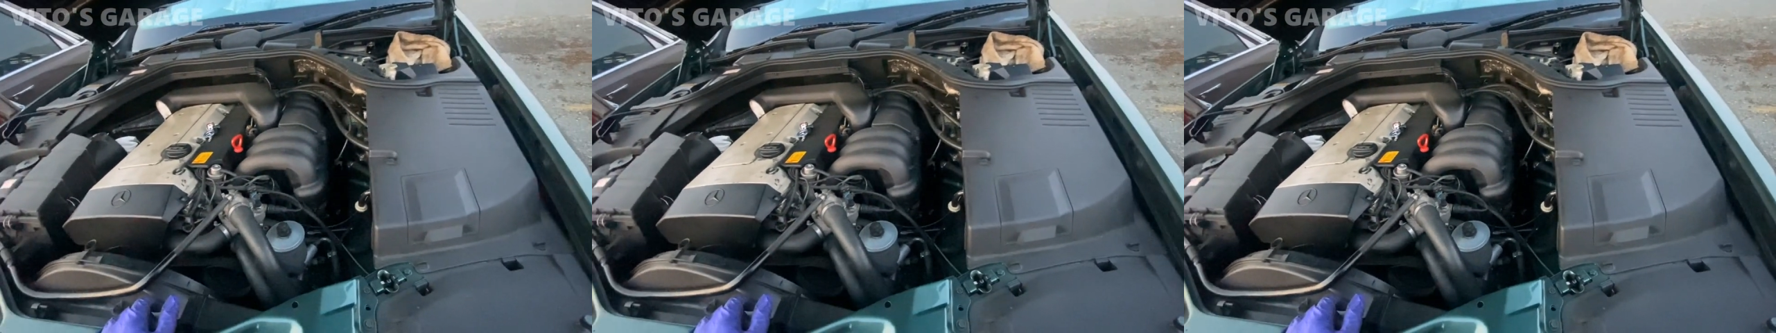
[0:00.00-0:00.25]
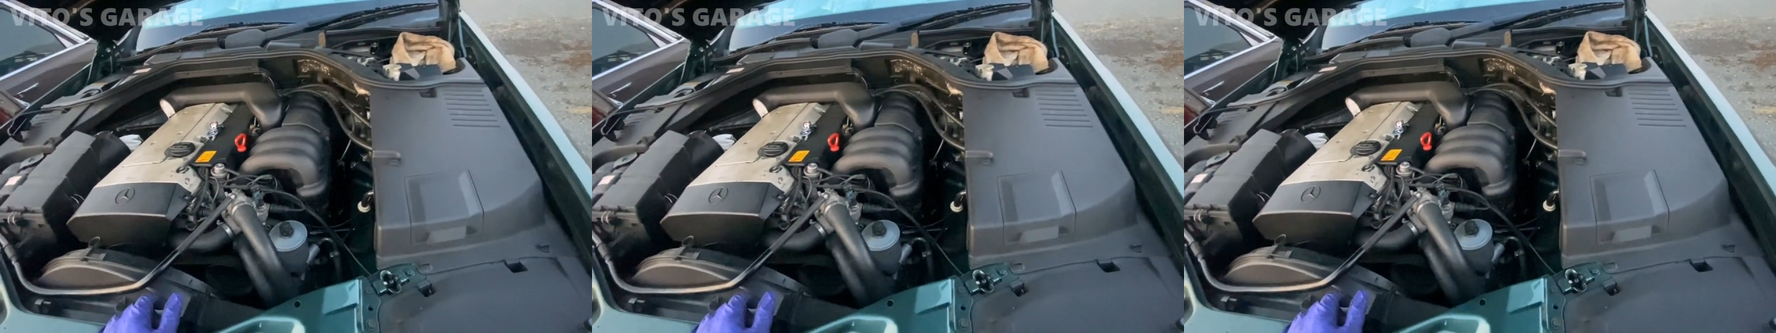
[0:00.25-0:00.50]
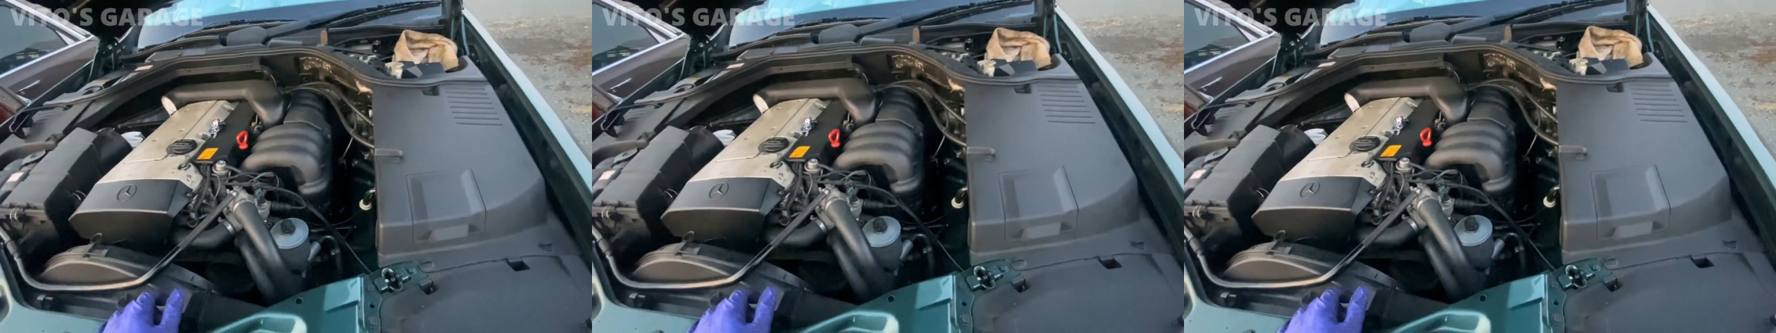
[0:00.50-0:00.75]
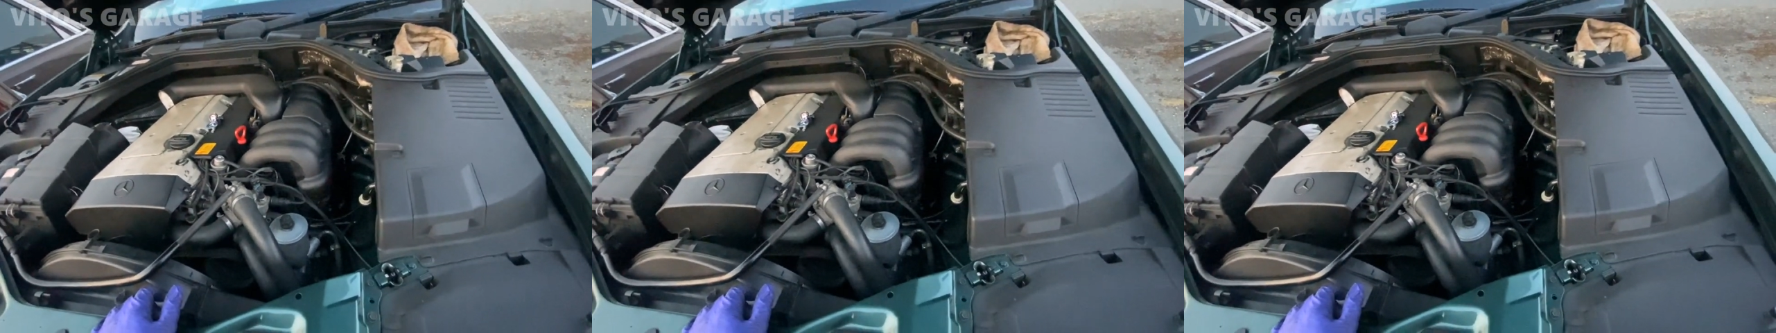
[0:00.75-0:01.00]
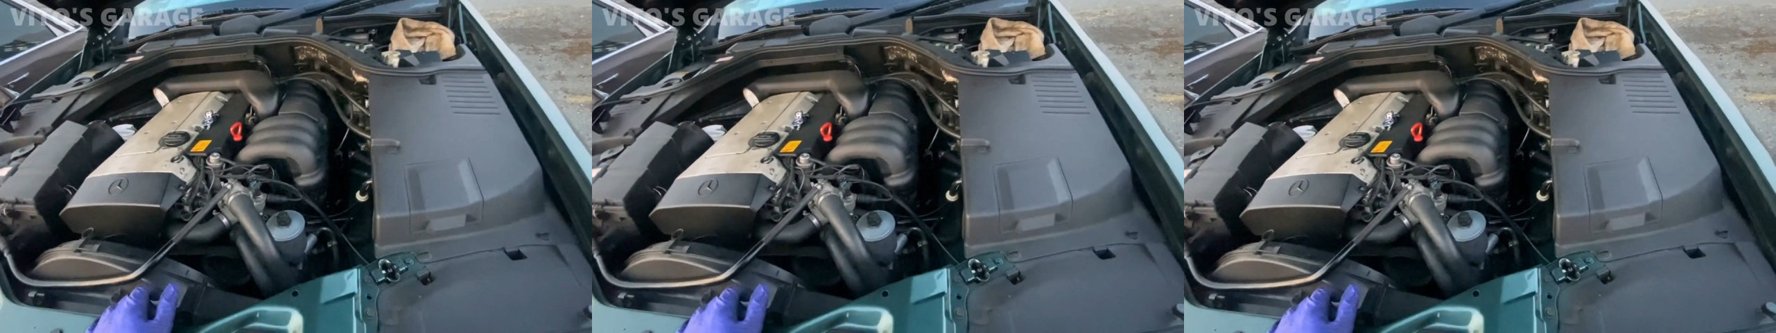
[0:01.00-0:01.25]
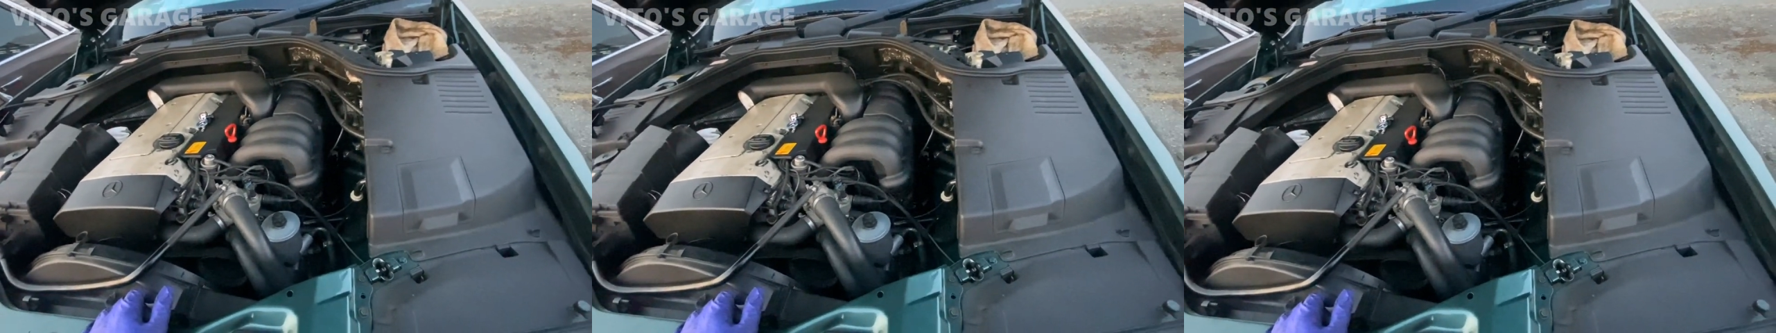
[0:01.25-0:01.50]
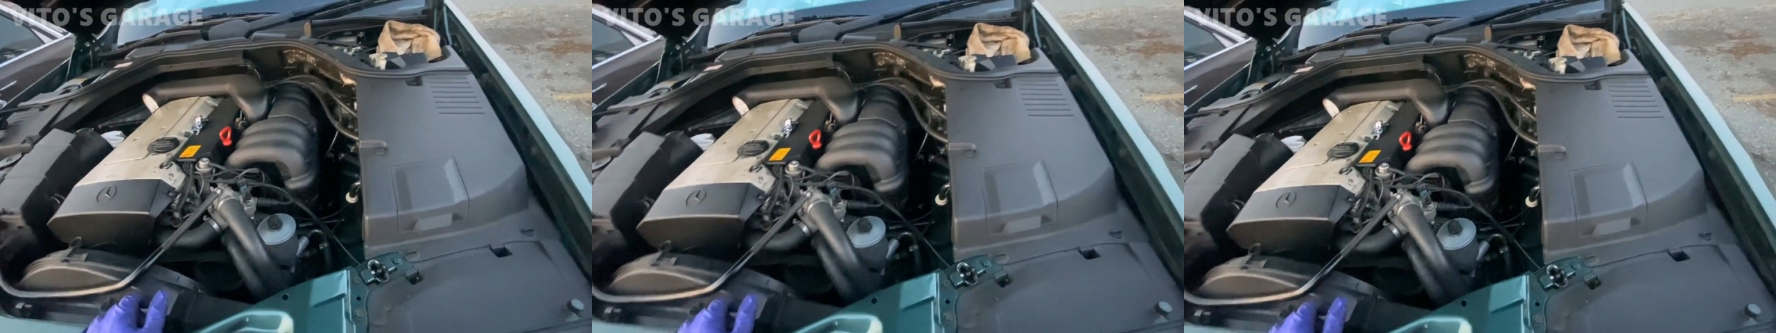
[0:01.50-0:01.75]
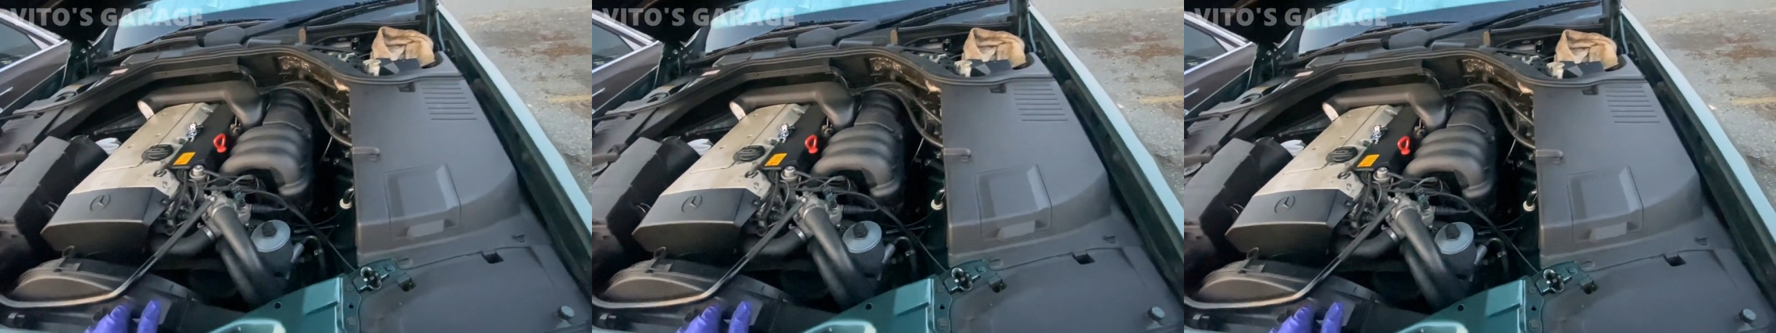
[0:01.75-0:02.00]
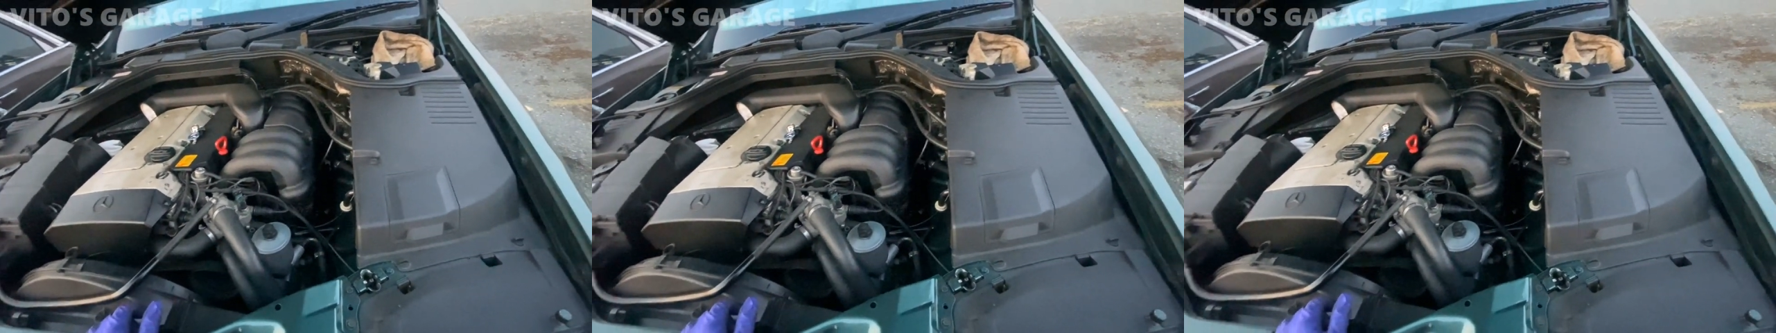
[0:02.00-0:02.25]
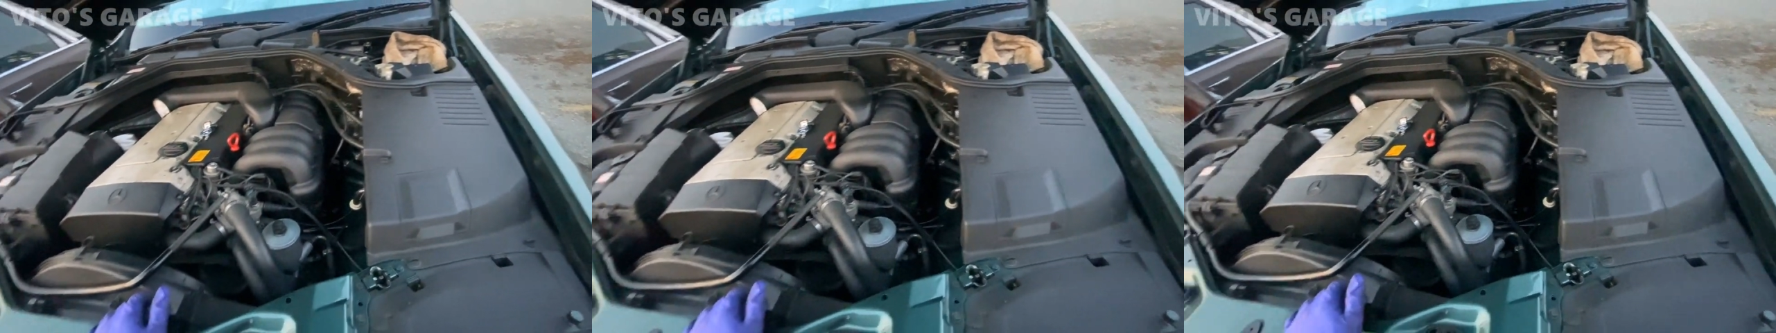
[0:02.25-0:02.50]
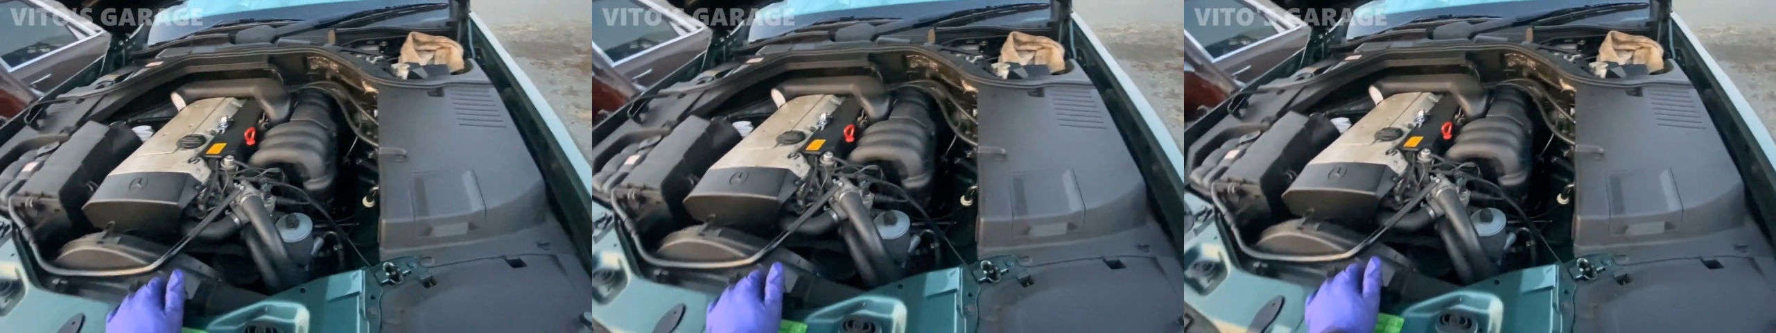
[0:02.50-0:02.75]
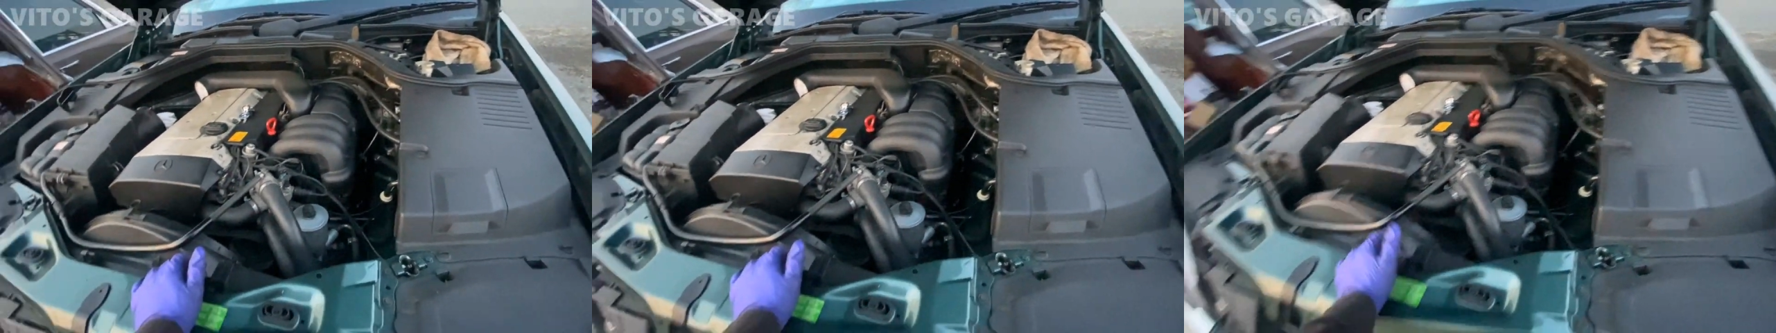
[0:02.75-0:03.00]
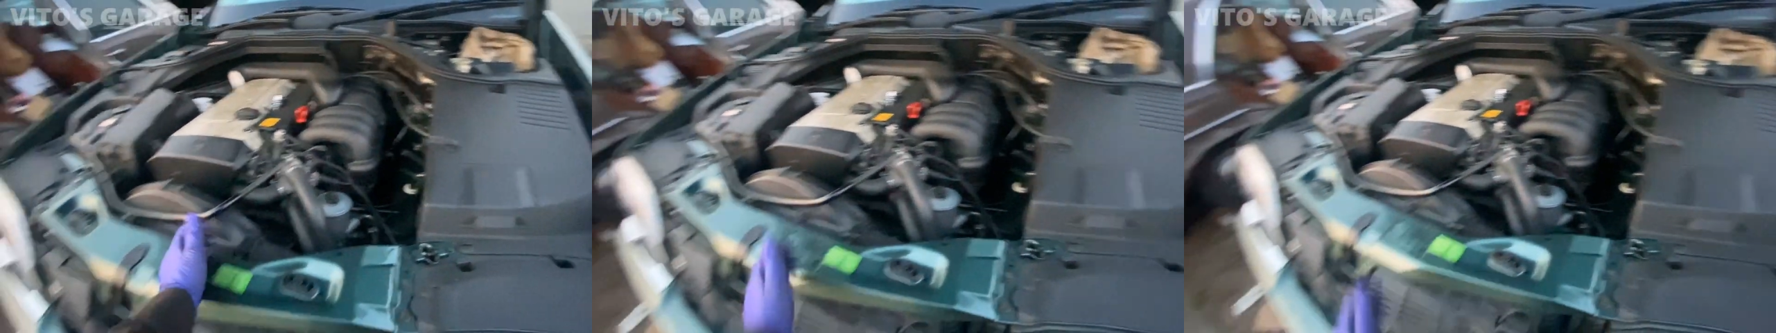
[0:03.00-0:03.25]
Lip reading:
No face is visible, so there are no lips to read.